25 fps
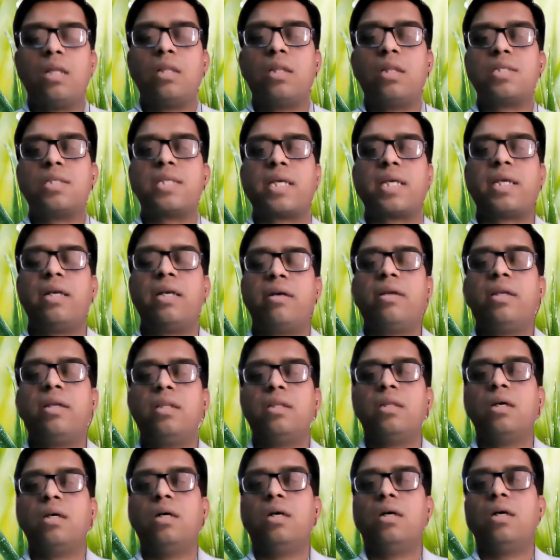The secondary
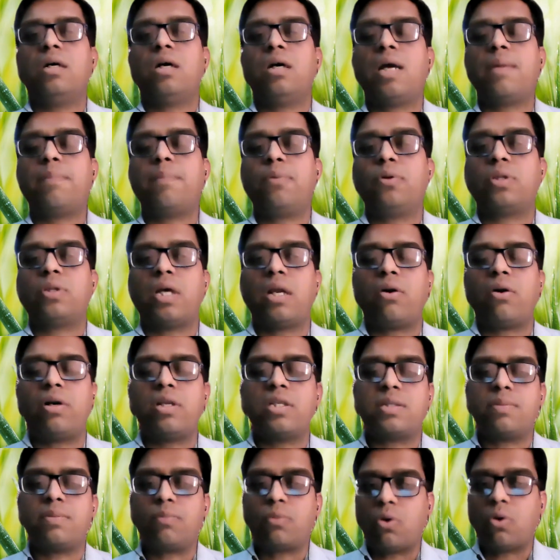
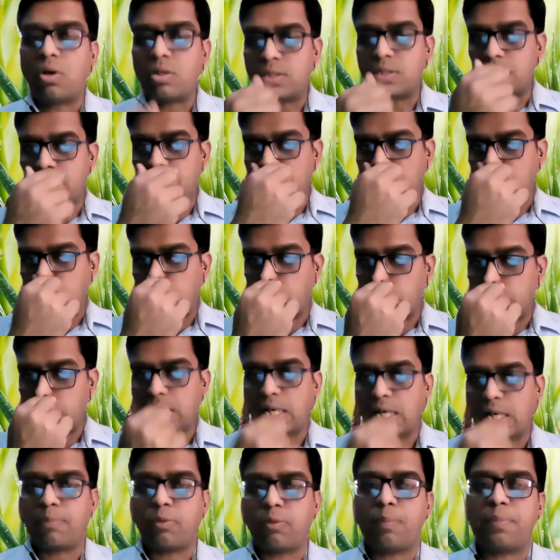hypothyroidism causes includes
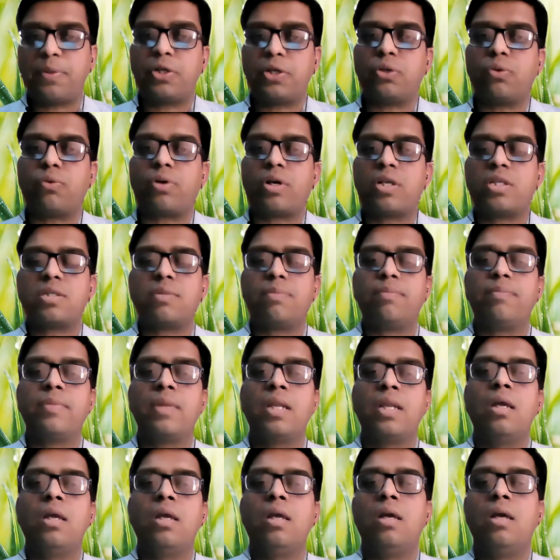hypopituitarism,
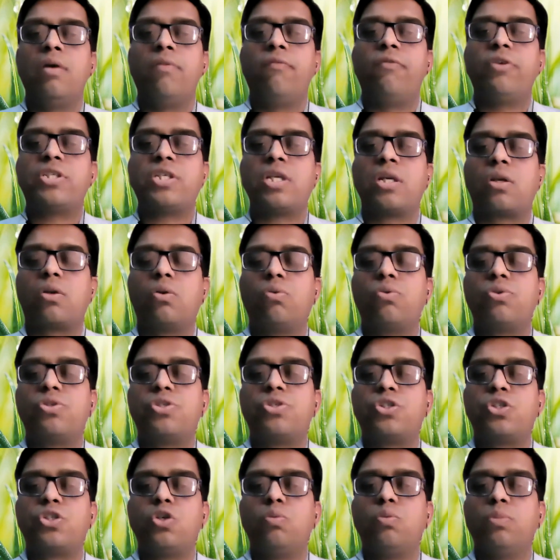which includes
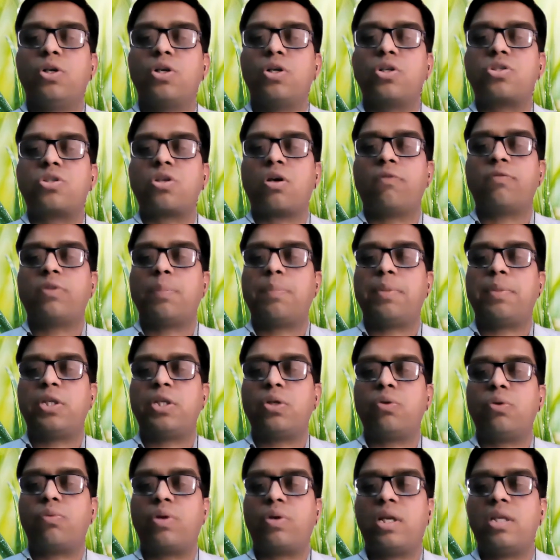tumors of the
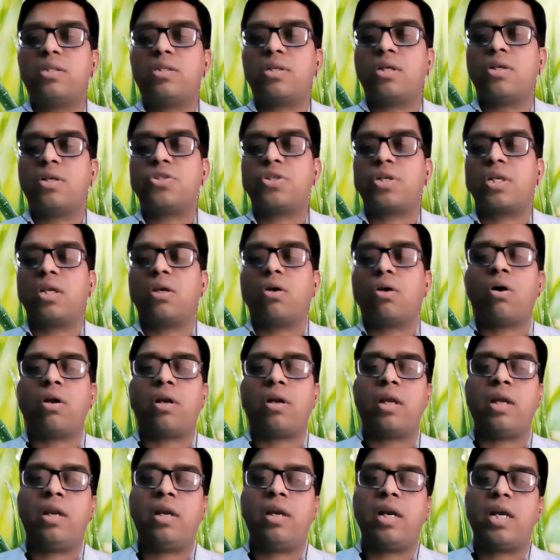pituitary surgery or
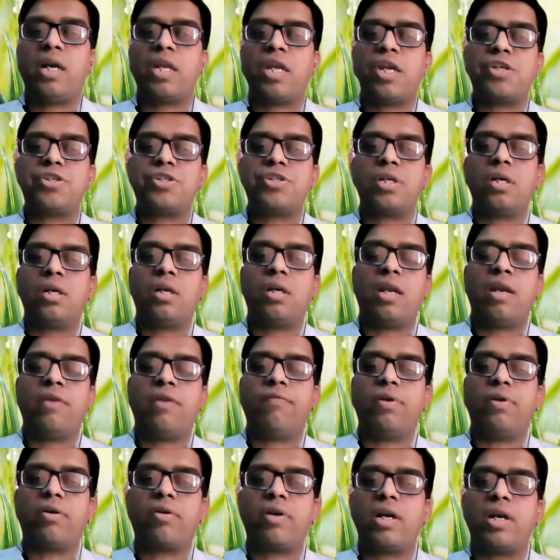irradiation,
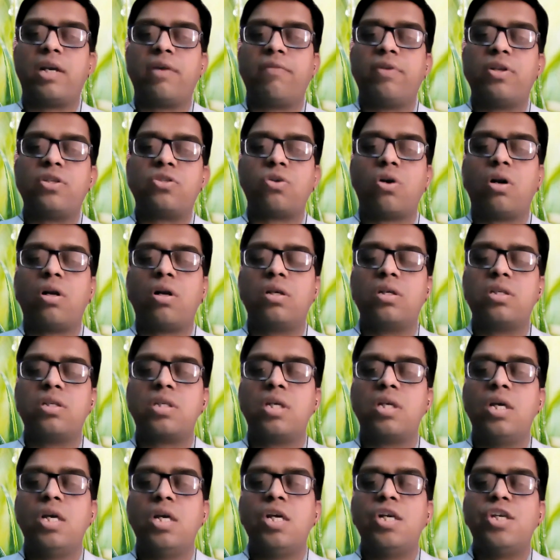infiltrative disorders,
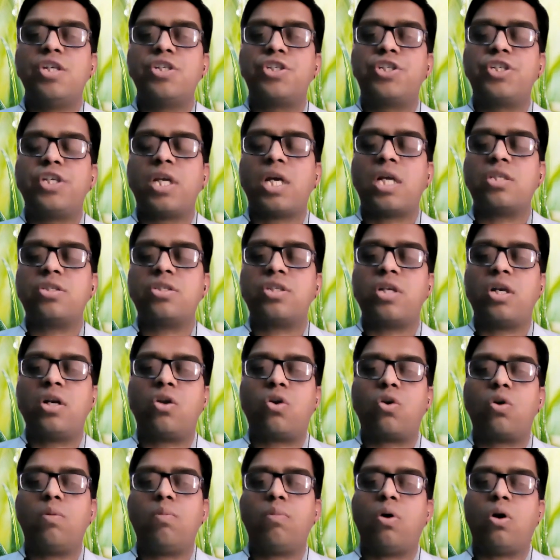Sheehan
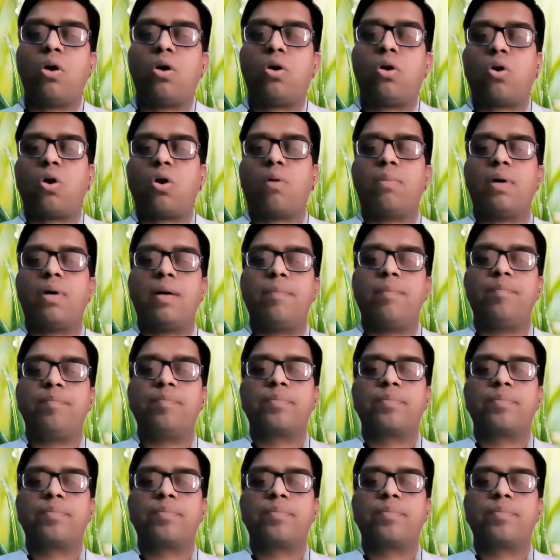syndrome, or trauma.